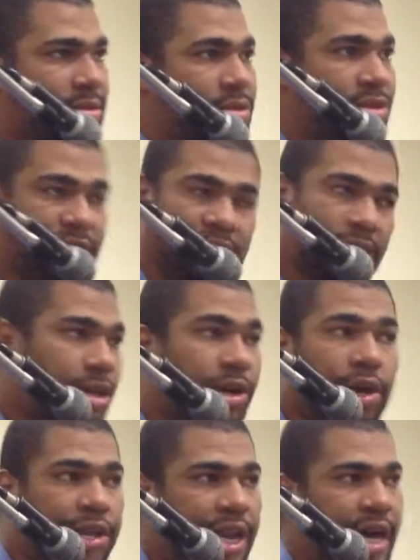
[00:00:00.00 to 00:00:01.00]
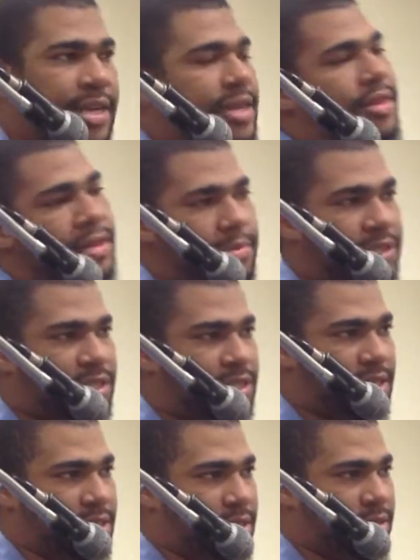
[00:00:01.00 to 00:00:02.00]
You're just a little nut in the
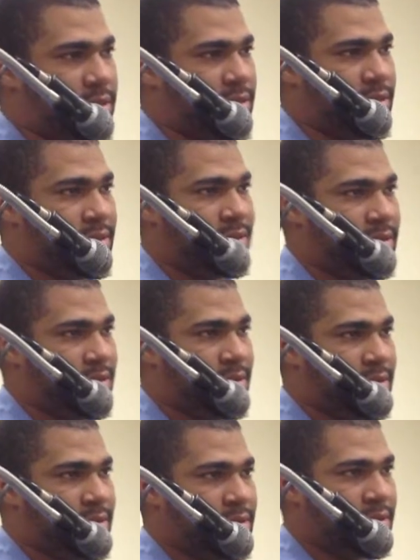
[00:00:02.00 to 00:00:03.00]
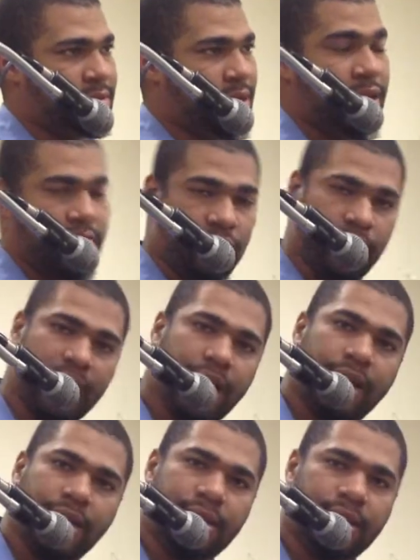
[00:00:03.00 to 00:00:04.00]
machine. And in
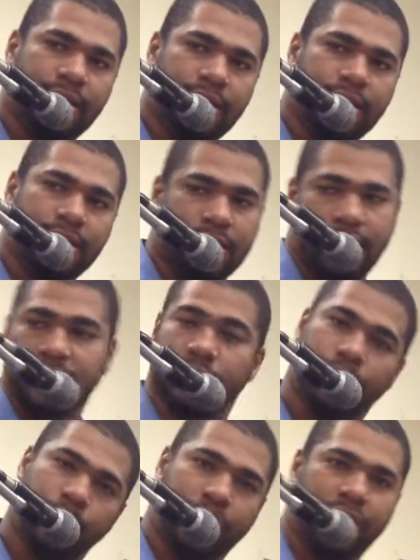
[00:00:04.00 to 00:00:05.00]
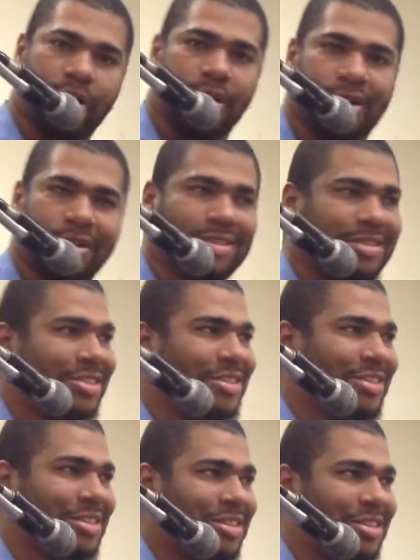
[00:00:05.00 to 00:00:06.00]
reality, that's what we are.
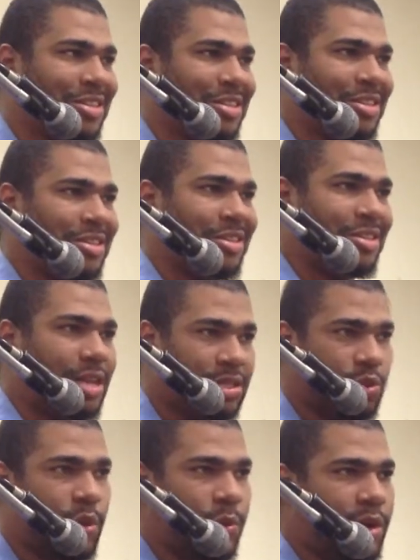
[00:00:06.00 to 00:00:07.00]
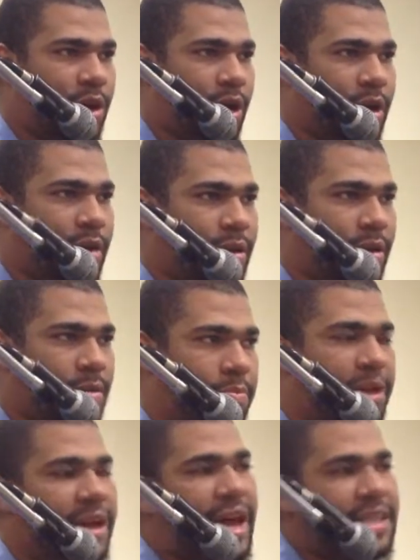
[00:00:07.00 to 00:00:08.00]
That's what we are.
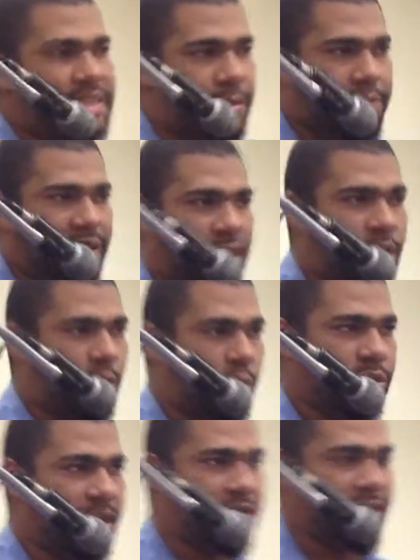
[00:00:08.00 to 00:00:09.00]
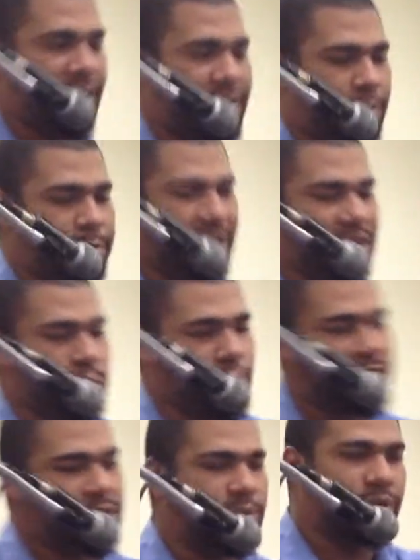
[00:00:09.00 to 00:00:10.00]
But it has to be at a whole nother level, because
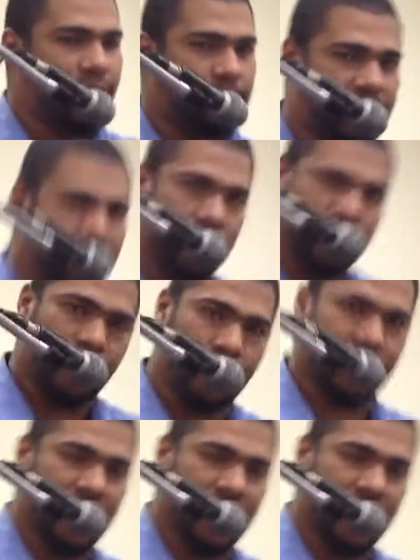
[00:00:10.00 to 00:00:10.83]
once you come to know